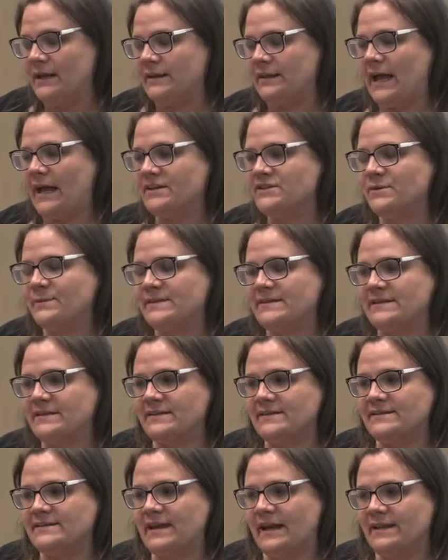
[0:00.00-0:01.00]

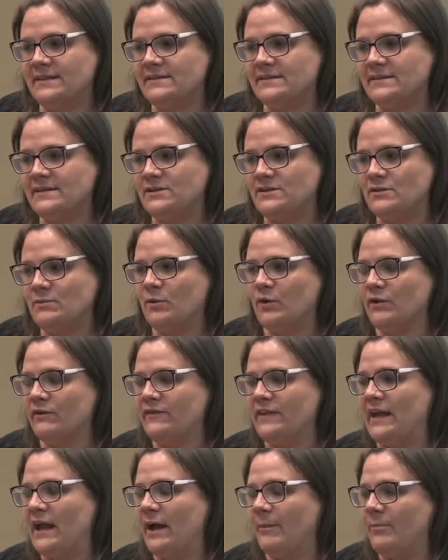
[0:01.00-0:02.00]
Lactobacillus tends to do more of
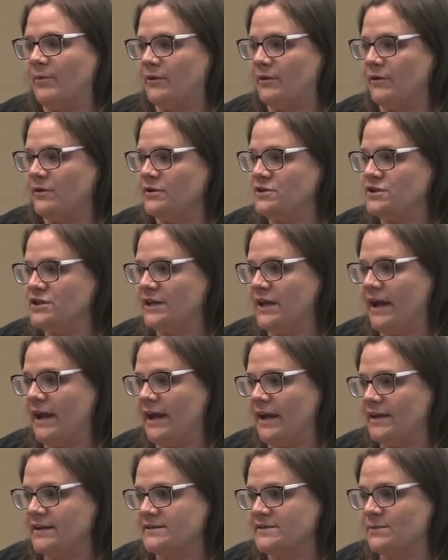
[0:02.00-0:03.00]
the upper
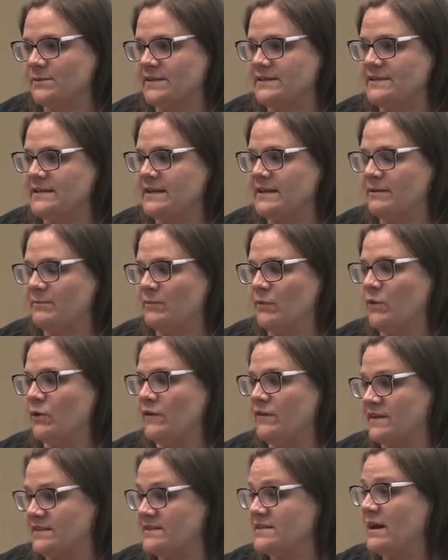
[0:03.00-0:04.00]
GI, so we see it more
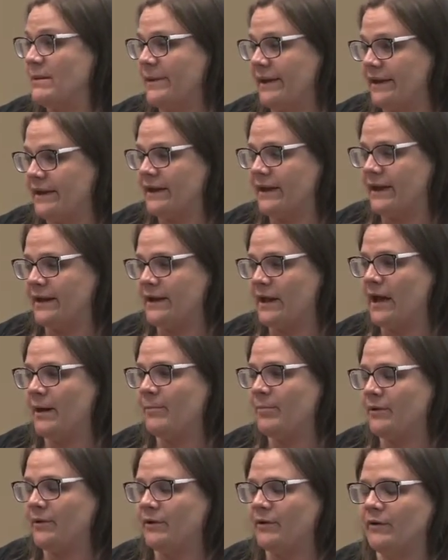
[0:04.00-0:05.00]
in the stomach and
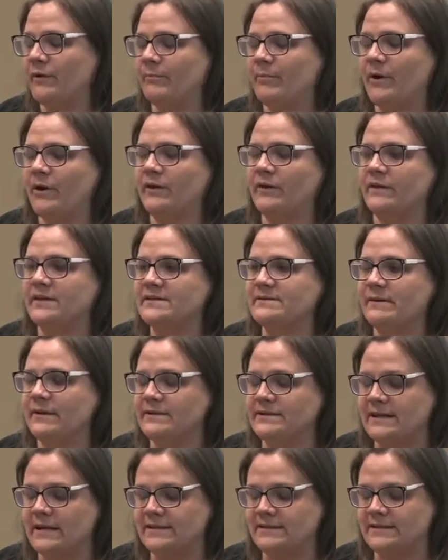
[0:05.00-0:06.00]
upper part of the small
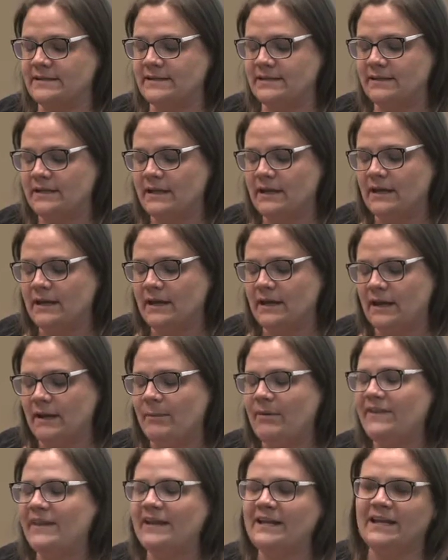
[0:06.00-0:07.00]
intestine.
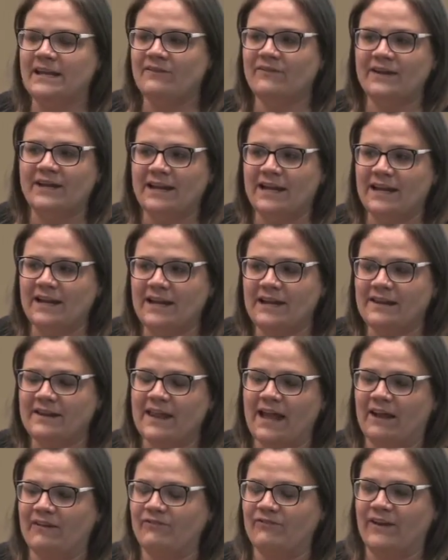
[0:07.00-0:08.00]
But then even in
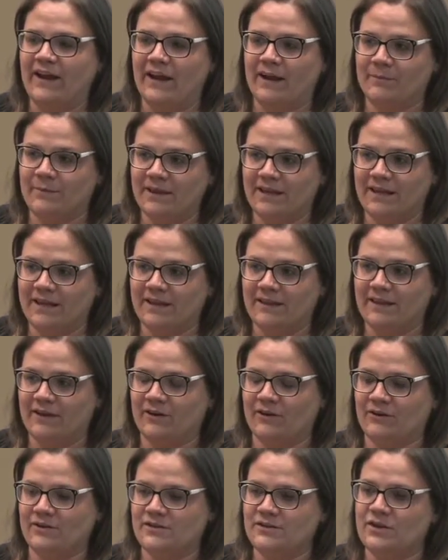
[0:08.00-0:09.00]
that family,
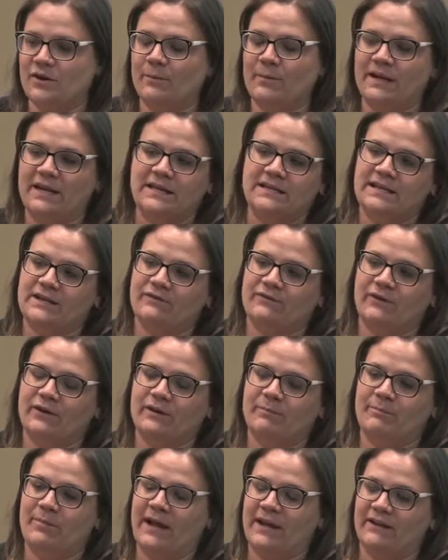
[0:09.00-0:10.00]
there are so many
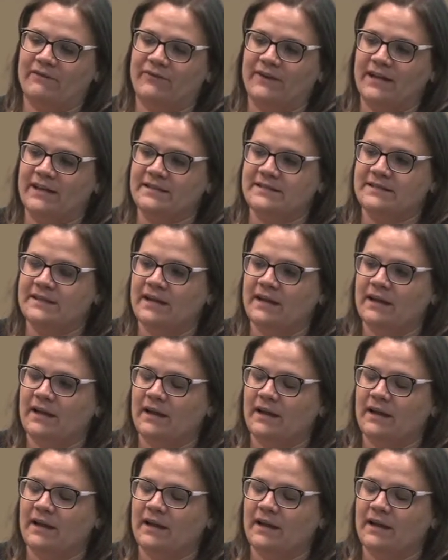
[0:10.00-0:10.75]
different benefits.